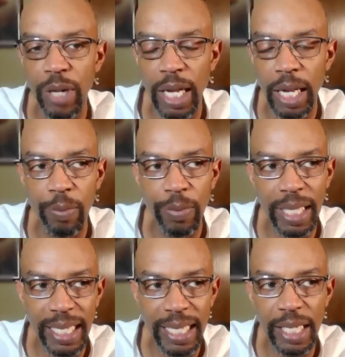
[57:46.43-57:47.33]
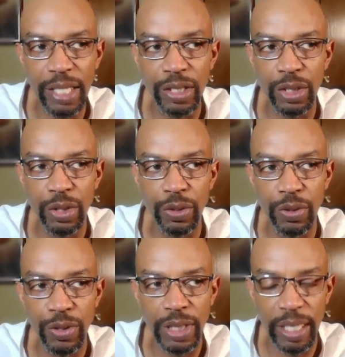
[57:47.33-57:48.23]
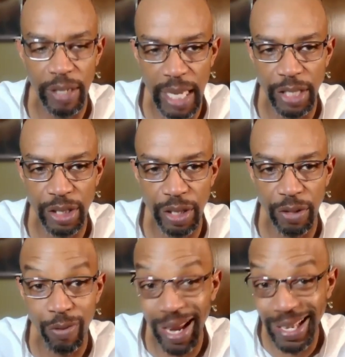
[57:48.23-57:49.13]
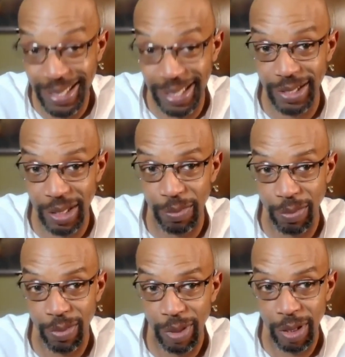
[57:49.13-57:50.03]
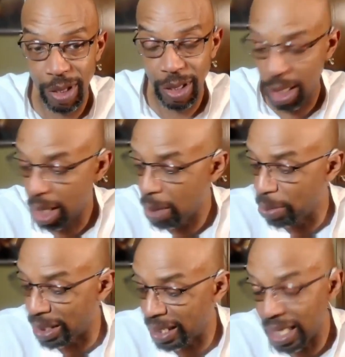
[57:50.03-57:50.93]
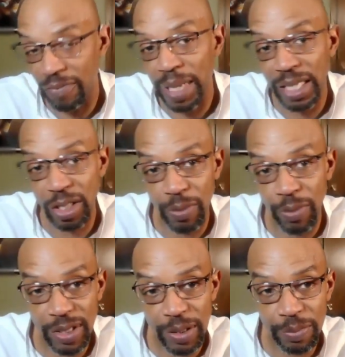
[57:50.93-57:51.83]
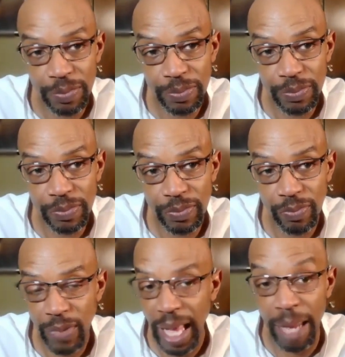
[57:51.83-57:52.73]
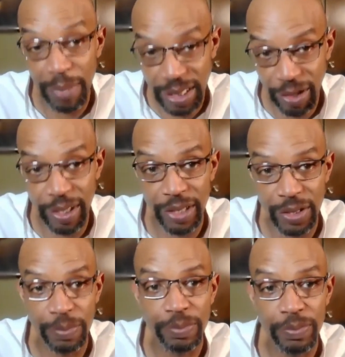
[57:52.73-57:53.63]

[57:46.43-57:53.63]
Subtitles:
an end to segregation and racism, but the end of militarism and materialism,